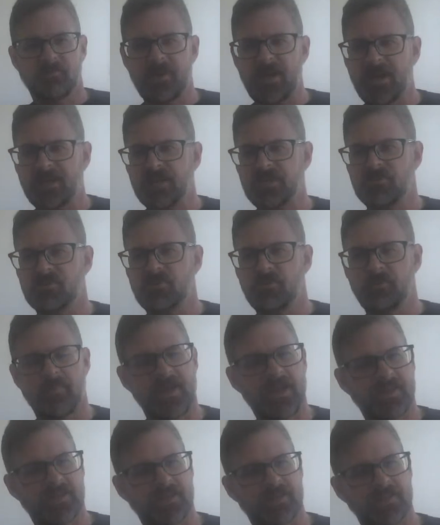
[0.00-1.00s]
Magnet to a
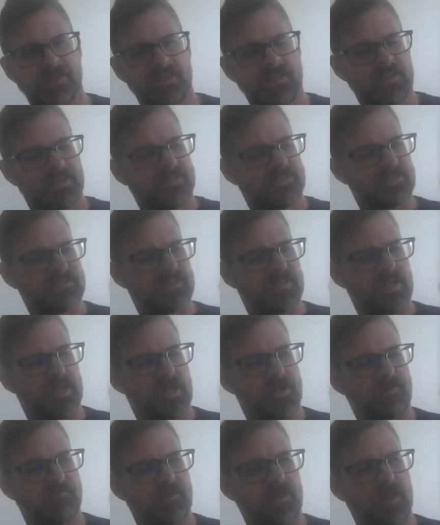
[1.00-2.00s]
magnet doesn't
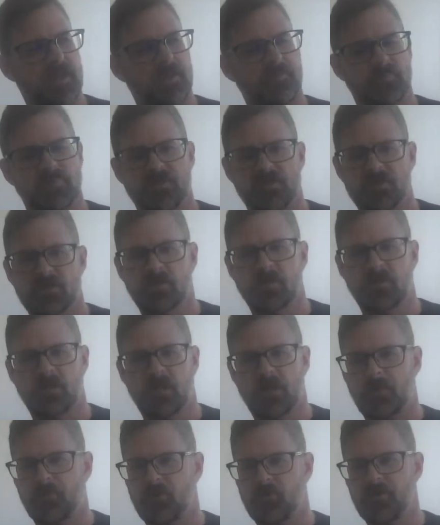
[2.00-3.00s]
have a positional
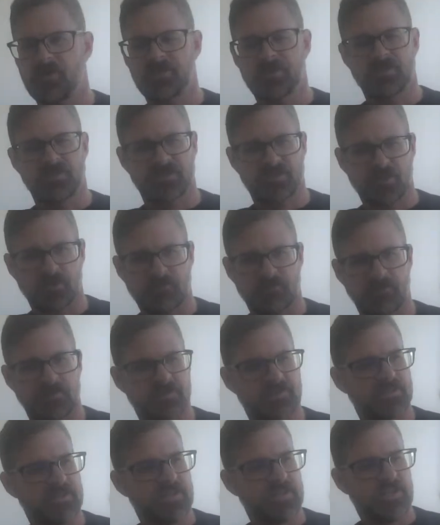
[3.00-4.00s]
operation
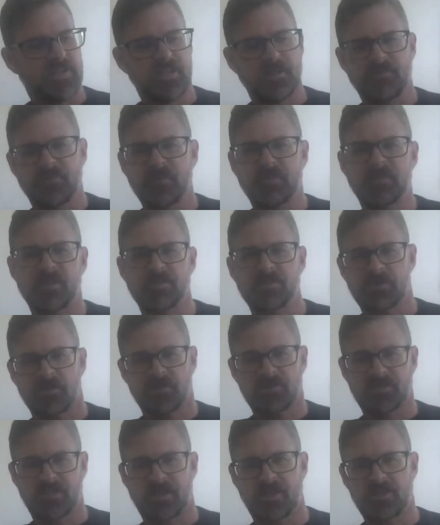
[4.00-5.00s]
surface if it doesn't
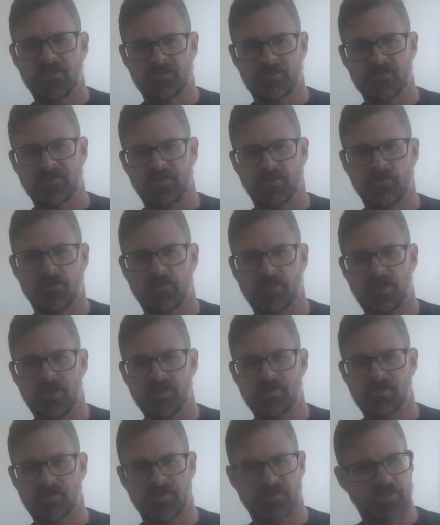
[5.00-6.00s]
understand its intel
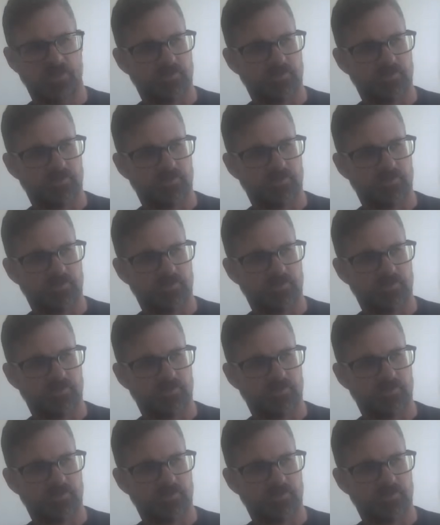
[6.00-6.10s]
locations.